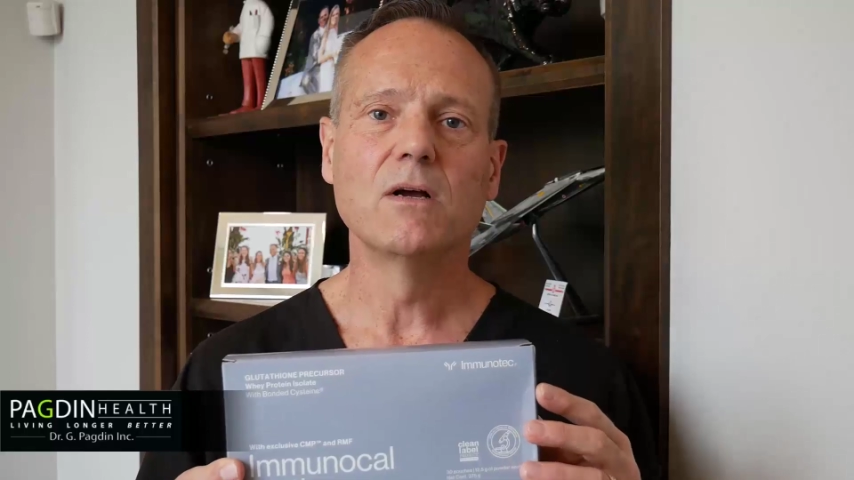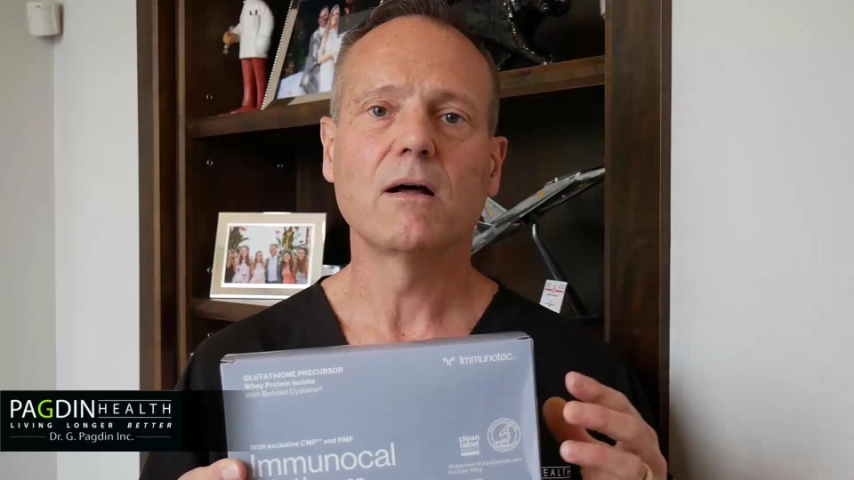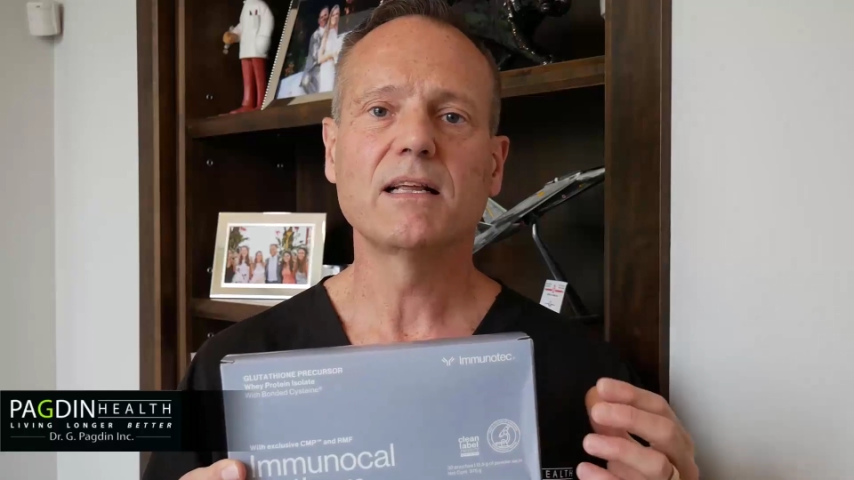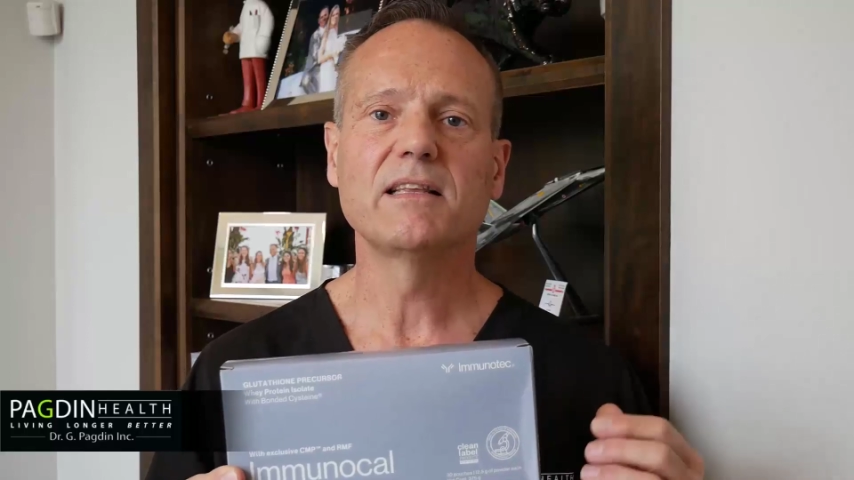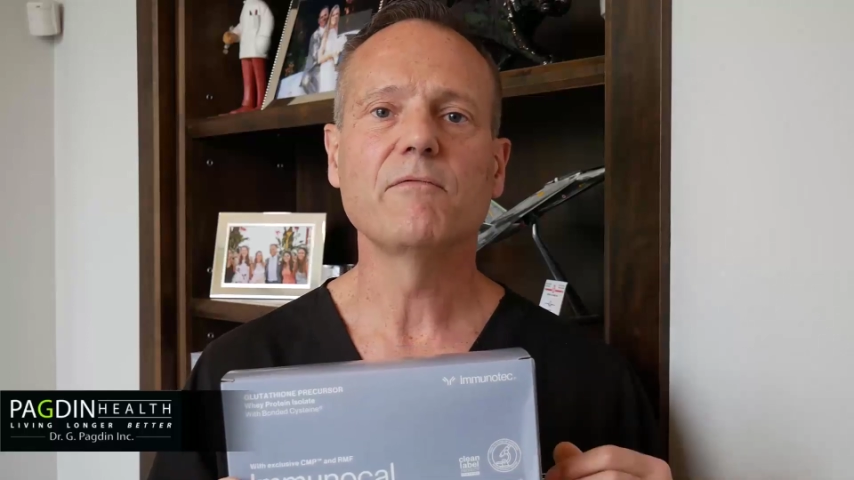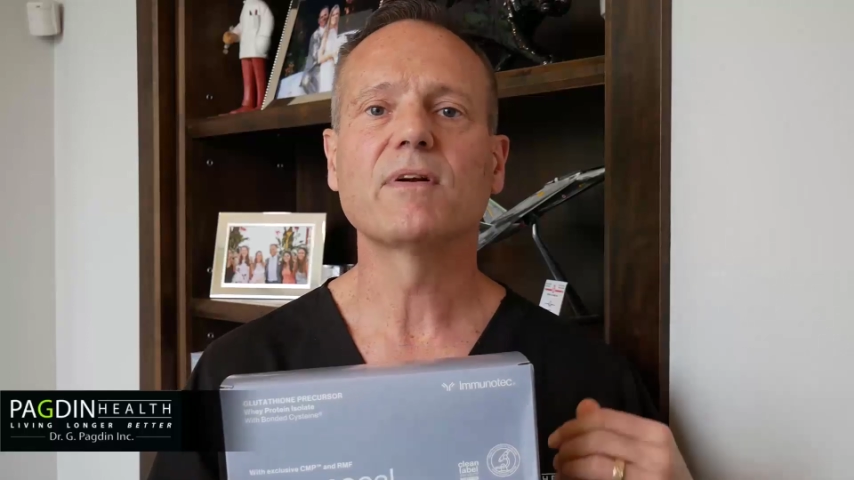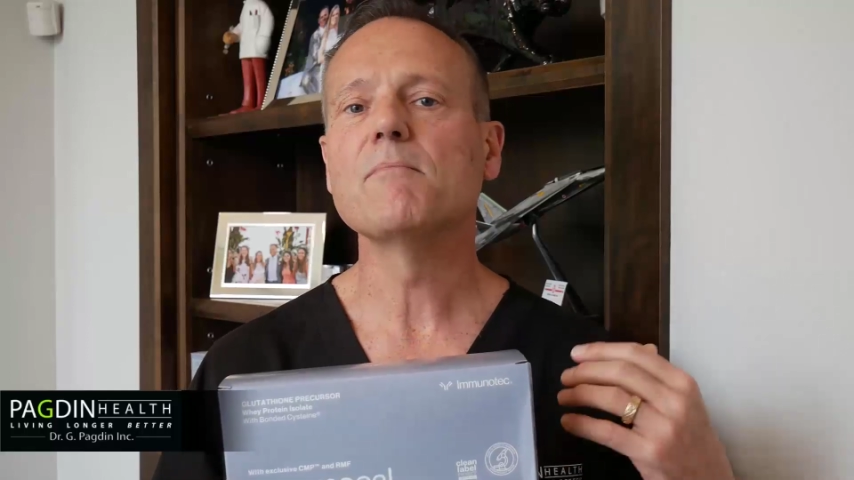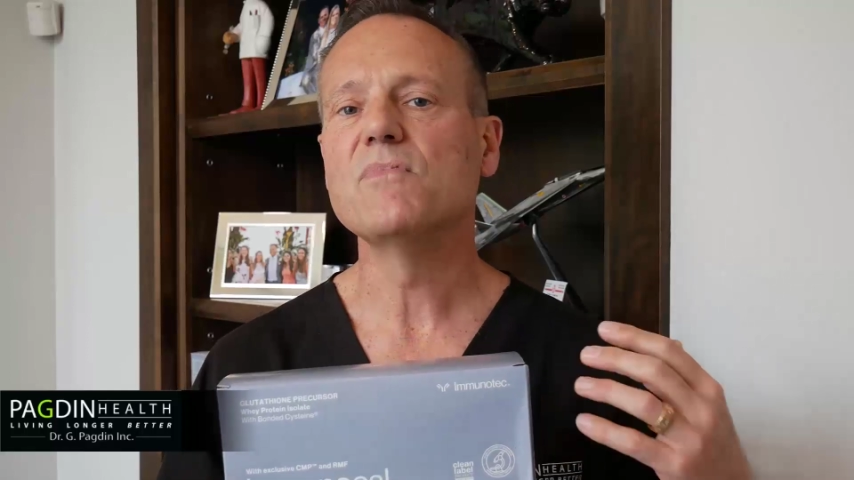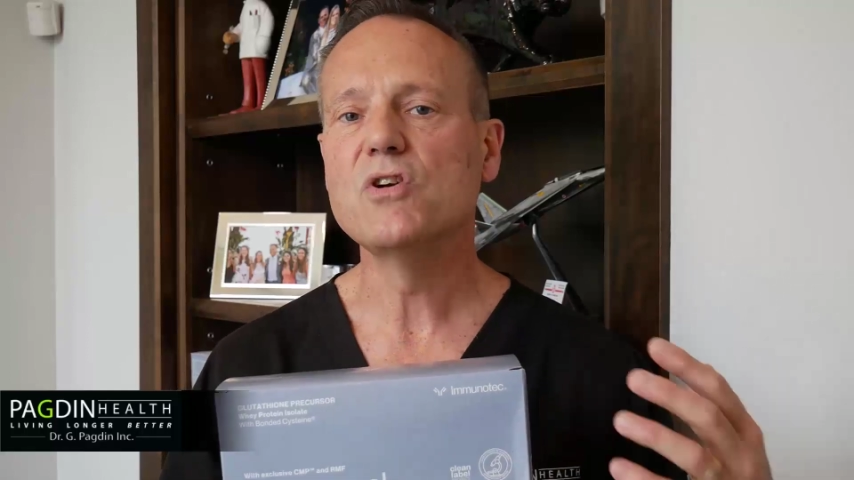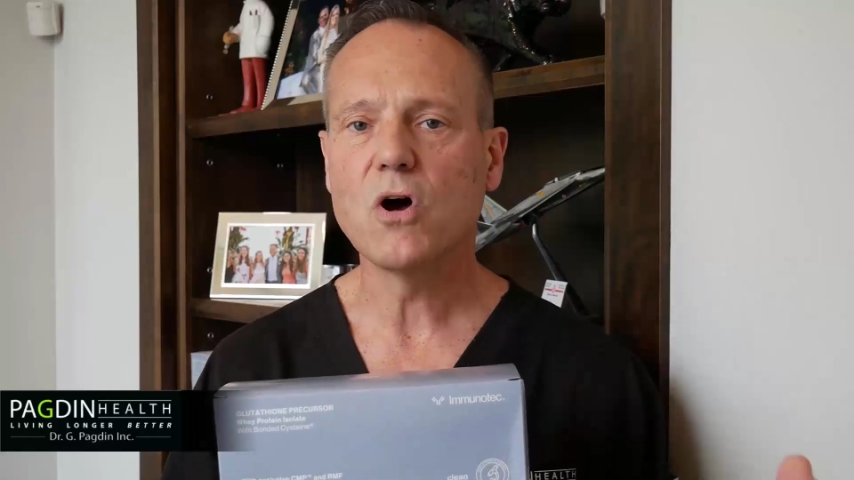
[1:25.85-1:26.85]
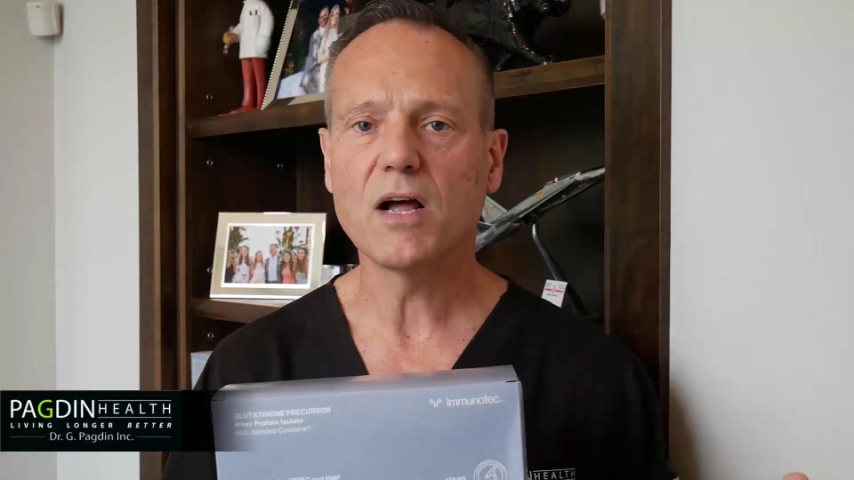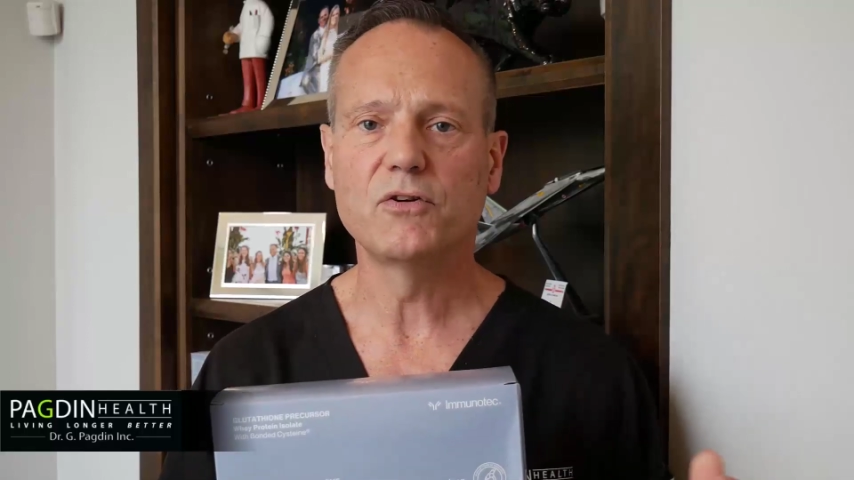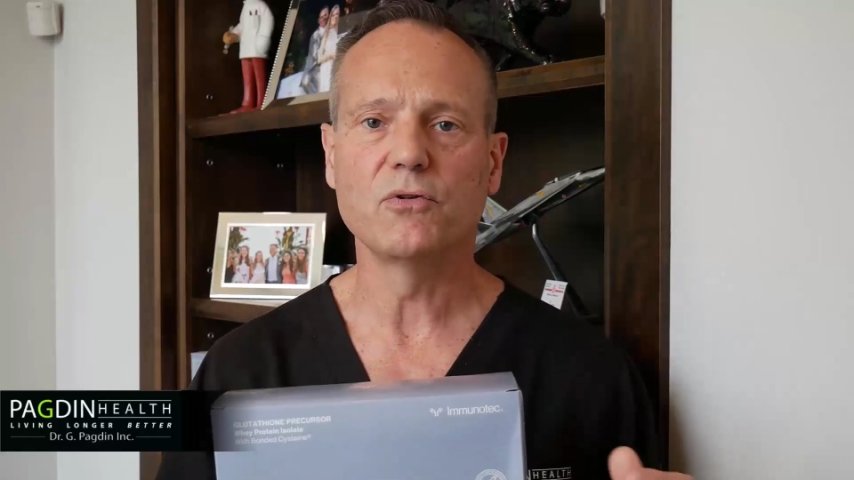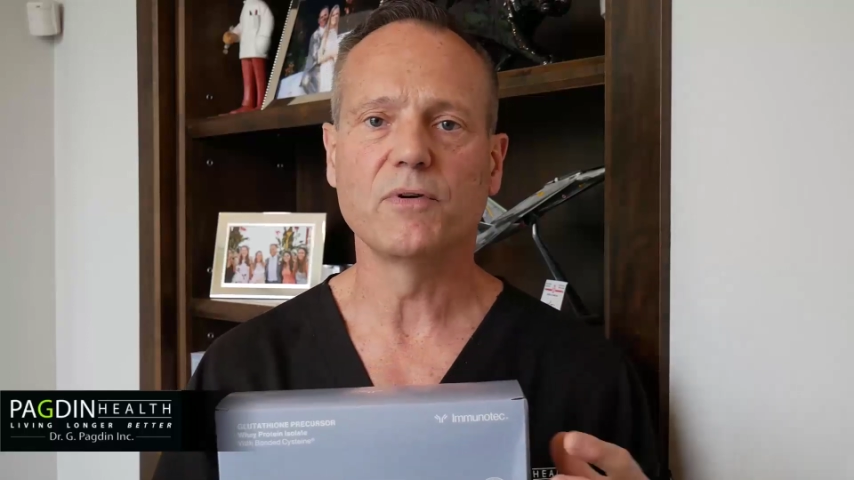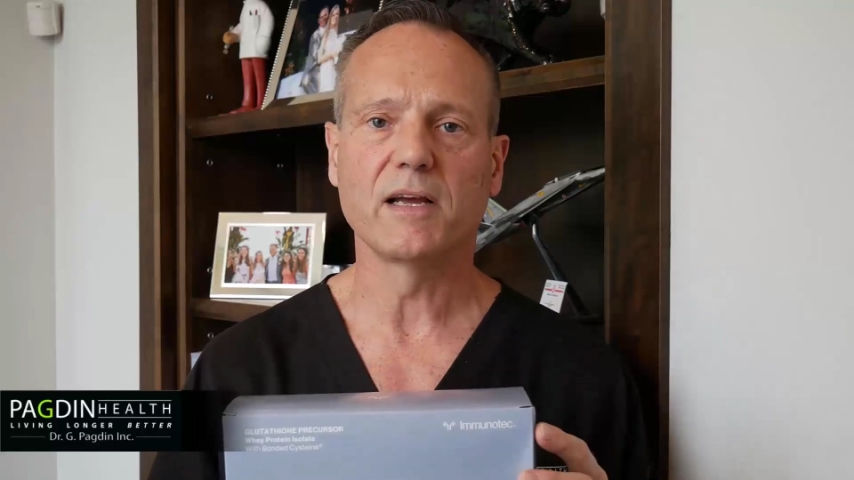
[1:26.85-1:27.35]
on a day when I'm
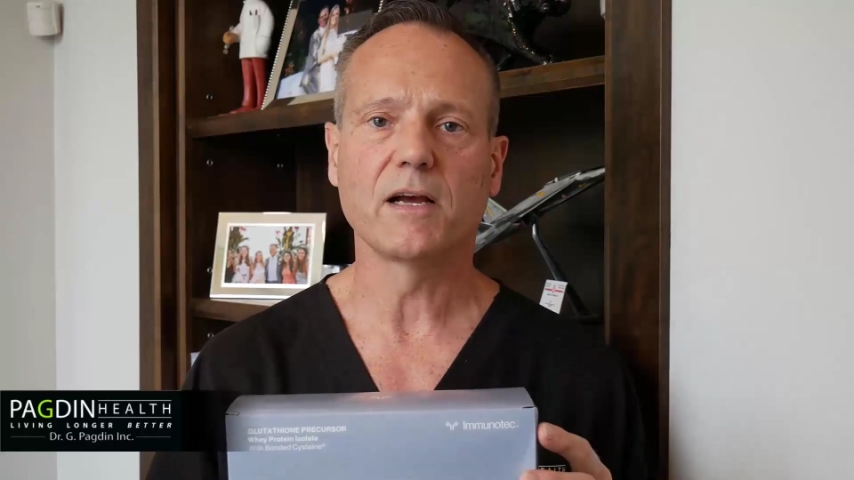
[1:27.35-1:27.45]
not doing